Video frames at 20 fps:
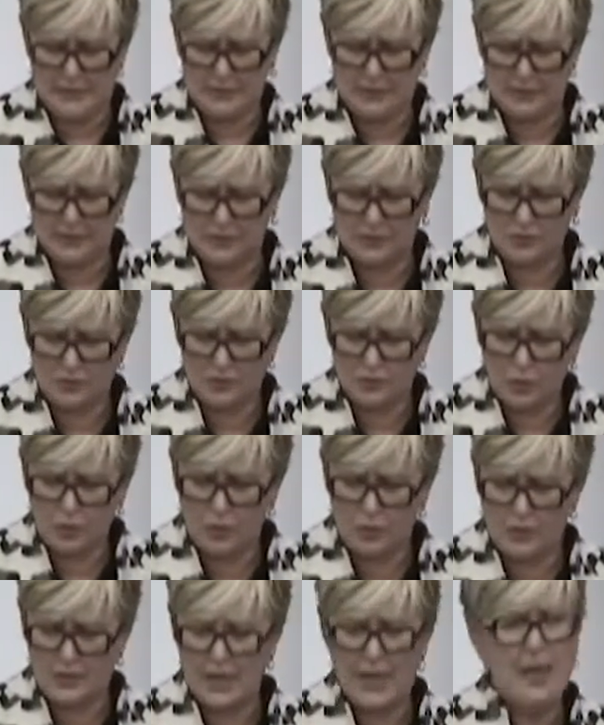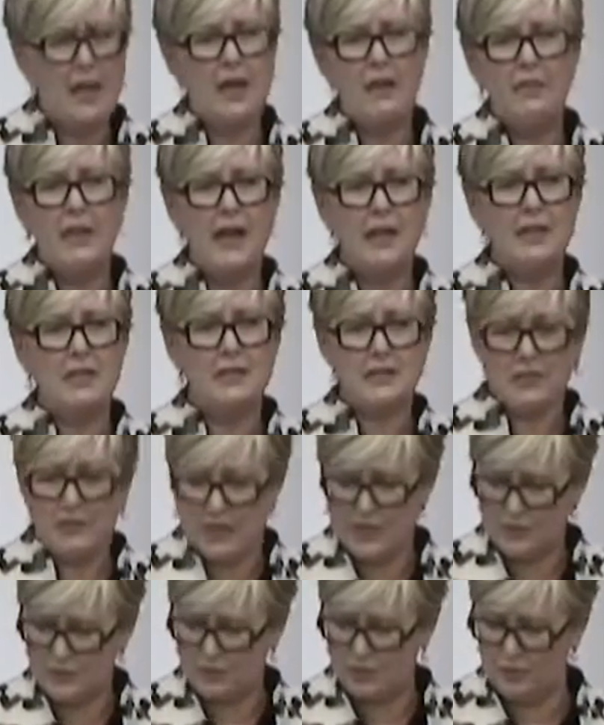distort that
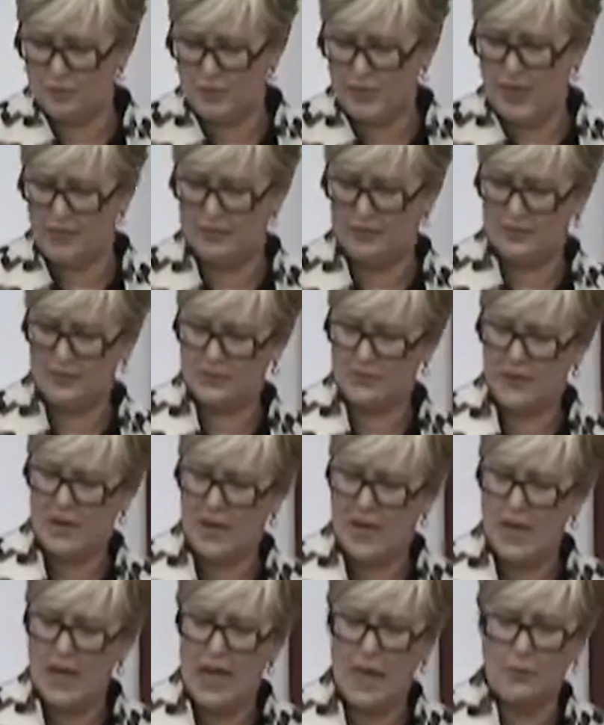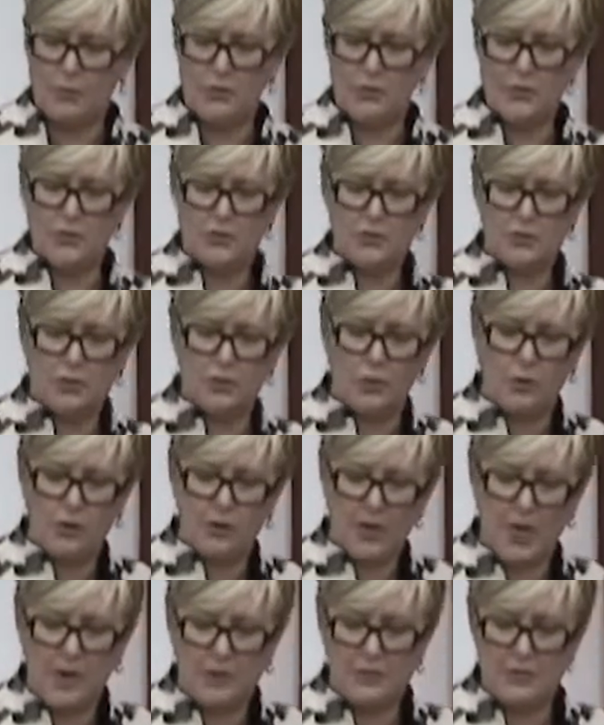essential balance and would distort
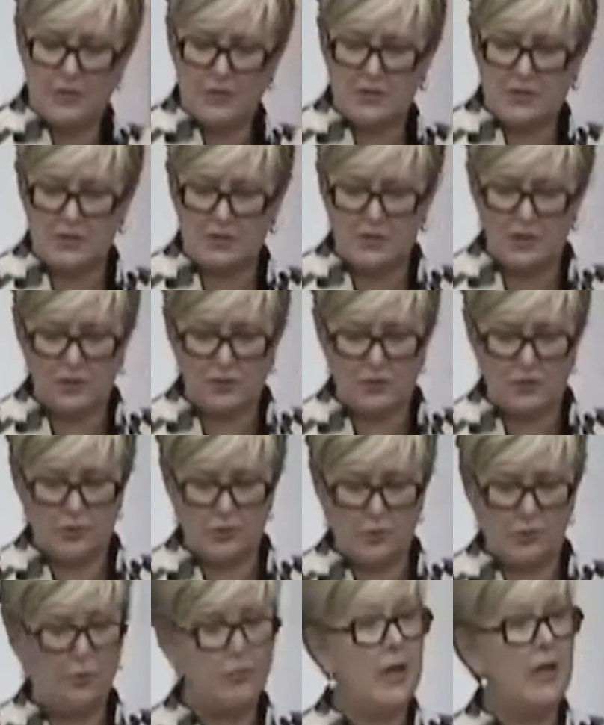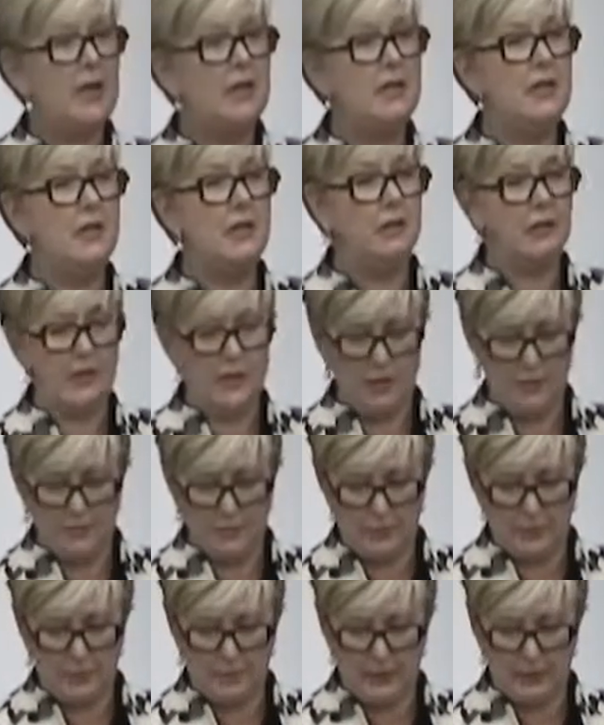how these decisions were made here in
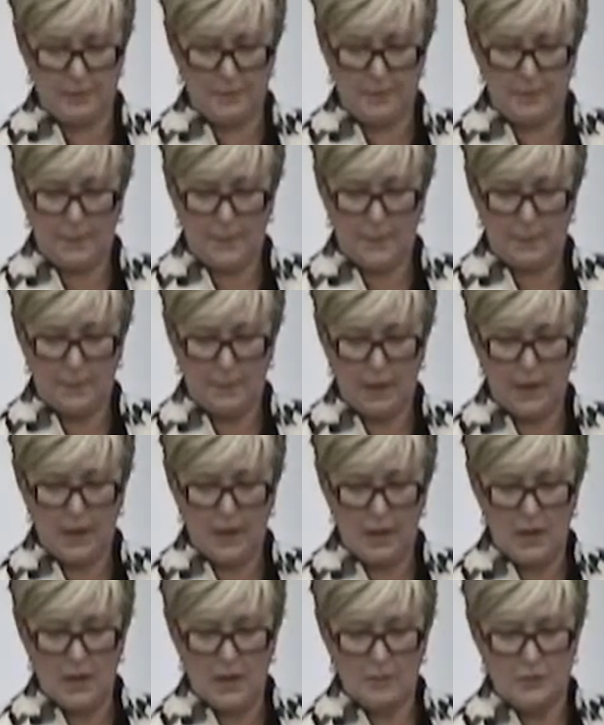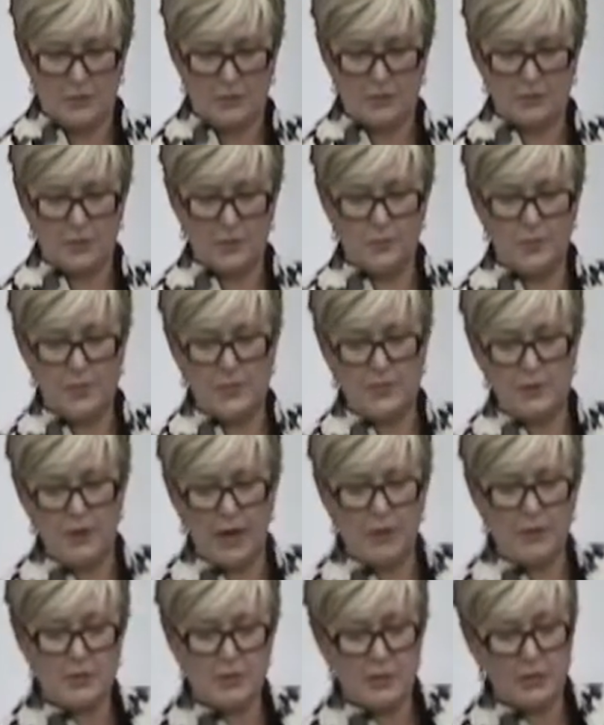Alberta. Mr. Speaker,
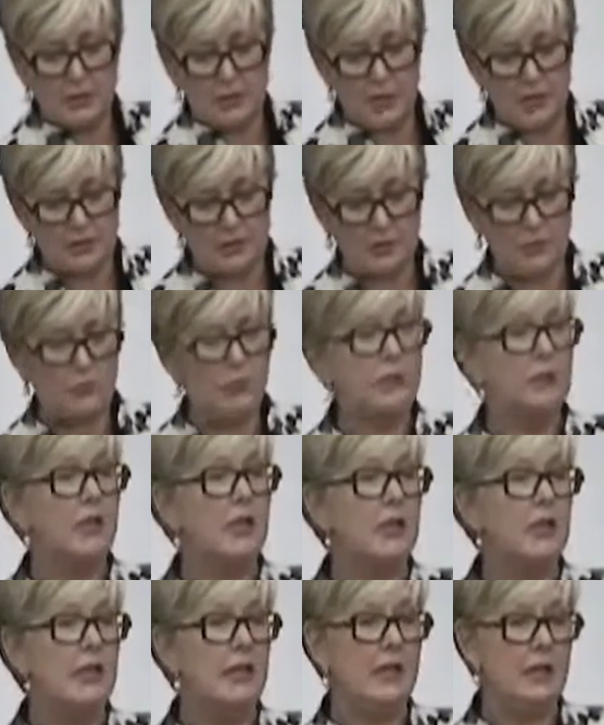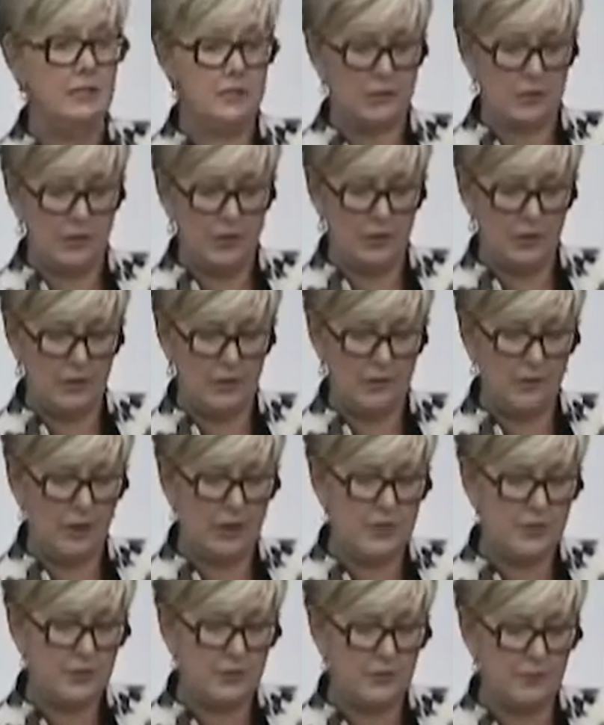I was in law school when the Canadian Charter of
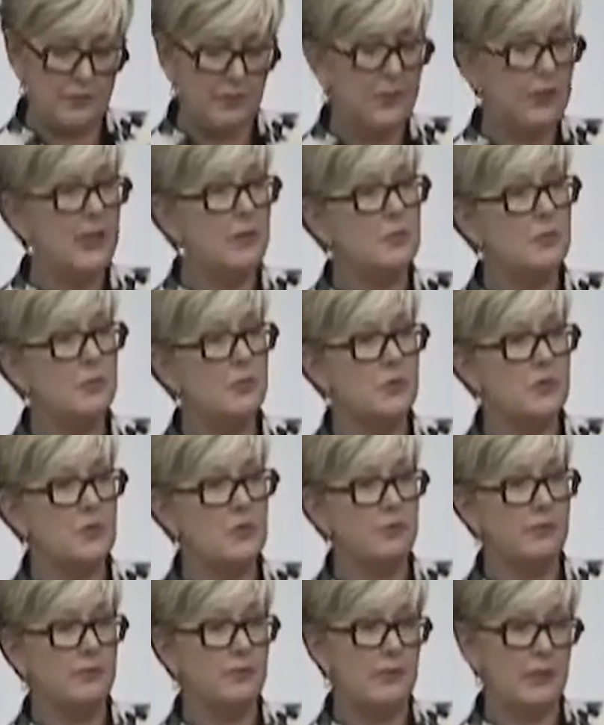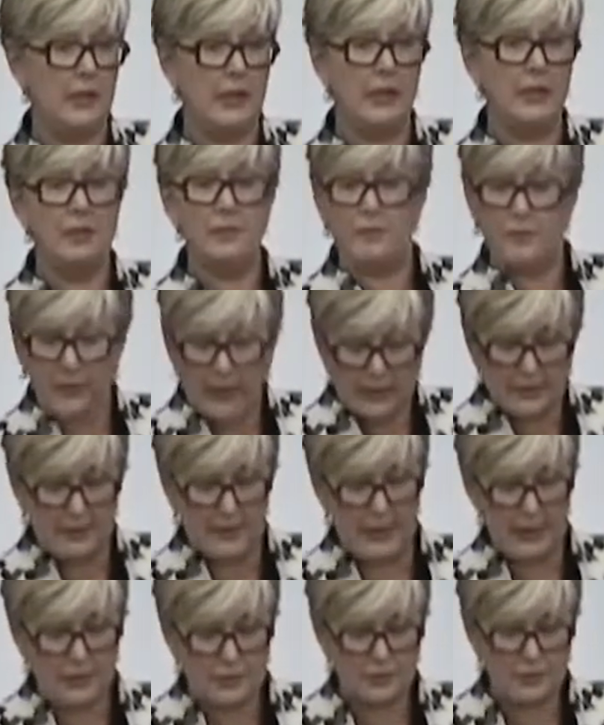Rights and Freedoms was declared. In fact, I
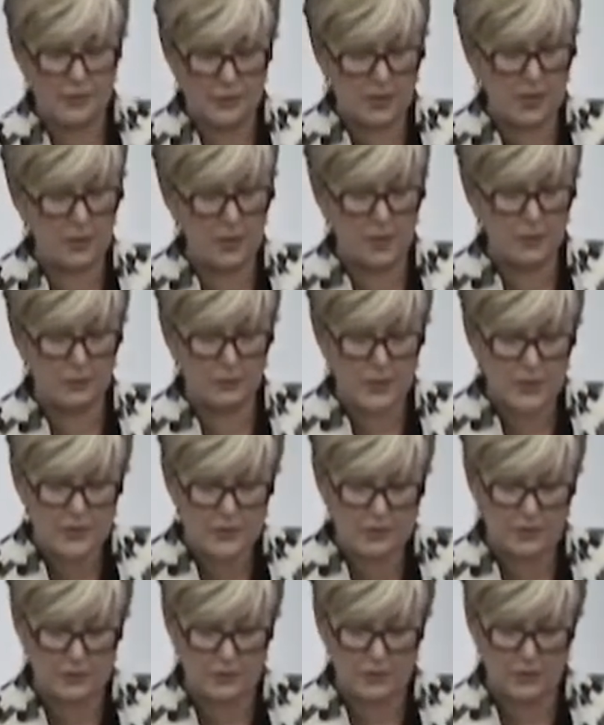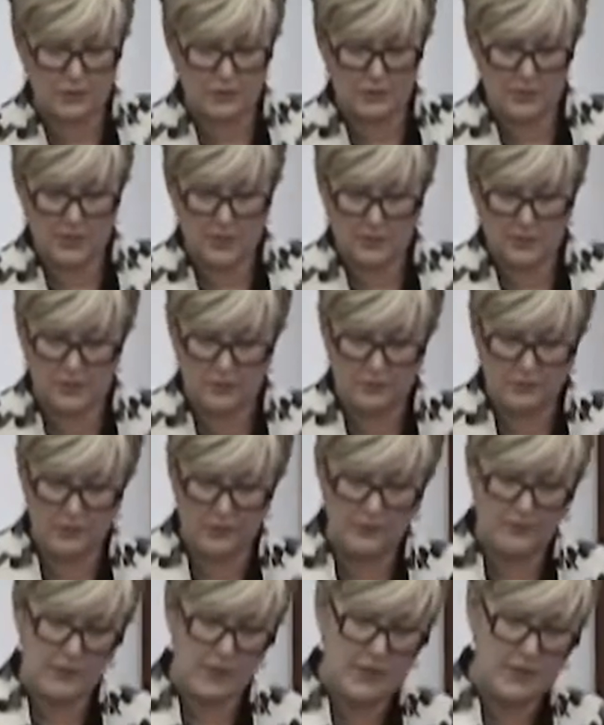actually did a lot of research on Section
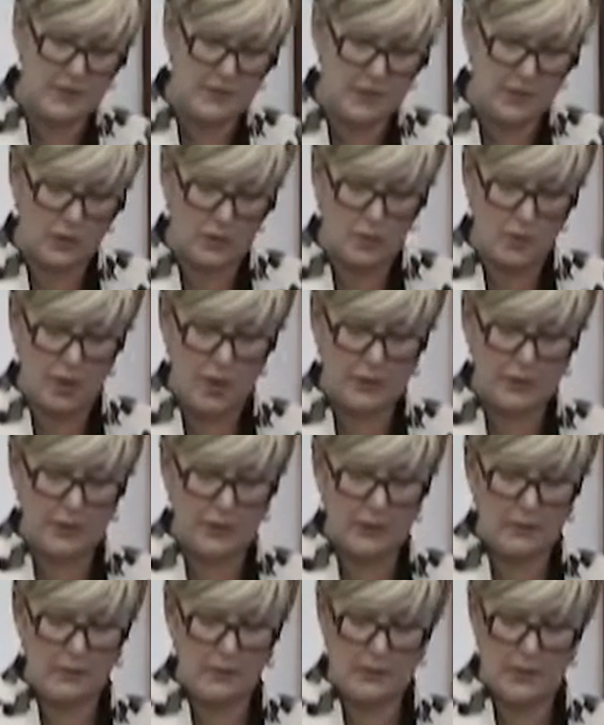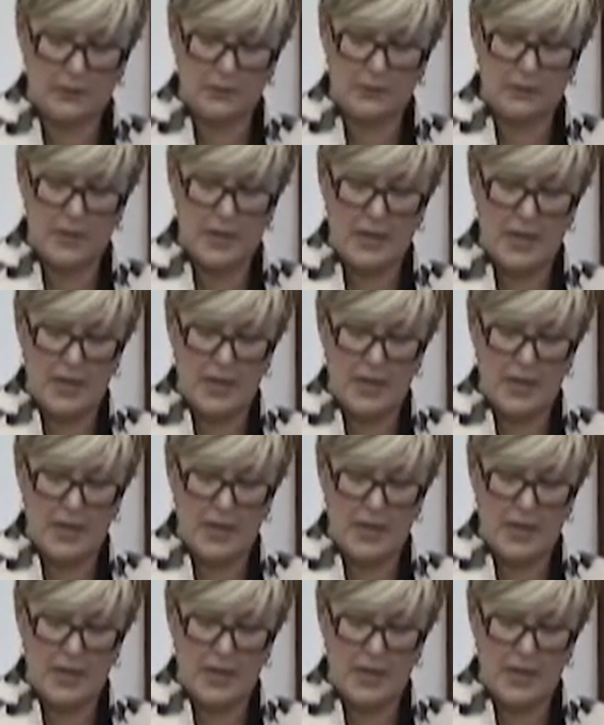15, the Equality Clause.